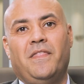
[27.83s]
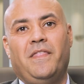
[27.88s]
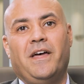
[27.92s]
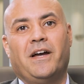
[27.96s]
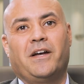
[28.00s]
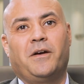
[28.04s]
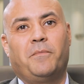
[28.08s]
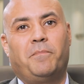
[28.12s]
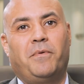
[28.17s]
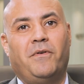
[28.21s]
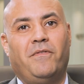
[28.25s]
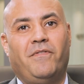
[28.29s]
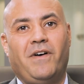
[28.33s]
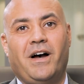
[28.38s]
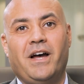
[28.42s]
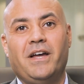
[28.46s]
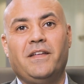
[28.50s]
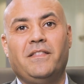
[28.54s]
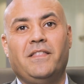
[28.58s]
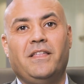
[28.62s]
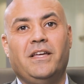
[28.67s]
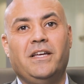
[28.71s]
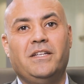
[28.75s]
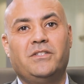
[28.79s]
that could
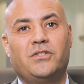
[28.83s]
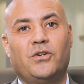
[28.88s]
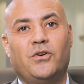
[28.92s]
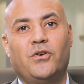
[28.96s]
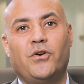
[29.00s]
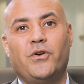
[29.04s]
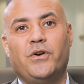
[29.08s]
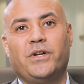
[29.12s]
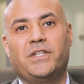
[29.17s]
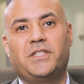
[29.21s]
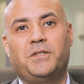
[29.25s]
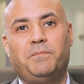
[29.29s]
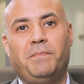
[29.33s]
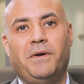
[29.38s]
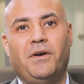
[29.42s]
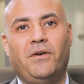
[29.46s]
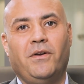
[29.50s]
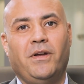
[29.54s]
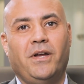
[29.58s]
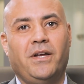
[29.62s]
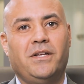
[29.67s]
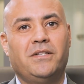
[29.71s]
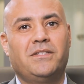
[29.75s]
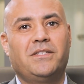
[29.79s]
provide his or her
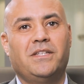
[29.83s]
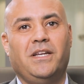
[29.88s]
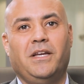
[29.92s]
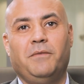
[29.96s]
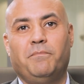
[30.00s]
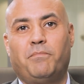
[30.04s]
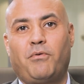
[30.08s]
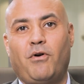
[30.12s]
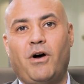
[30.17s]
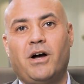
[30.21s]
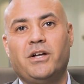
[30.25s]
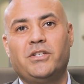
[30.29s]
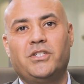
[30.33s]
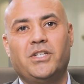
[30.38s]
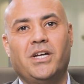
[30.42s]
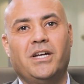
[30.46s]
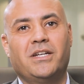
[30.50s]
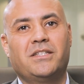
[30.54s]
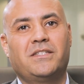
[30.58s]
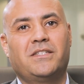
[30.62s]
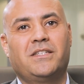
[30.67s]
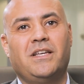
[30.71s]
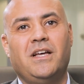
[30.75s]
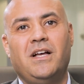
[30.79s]
experience in
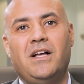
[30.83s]
projects,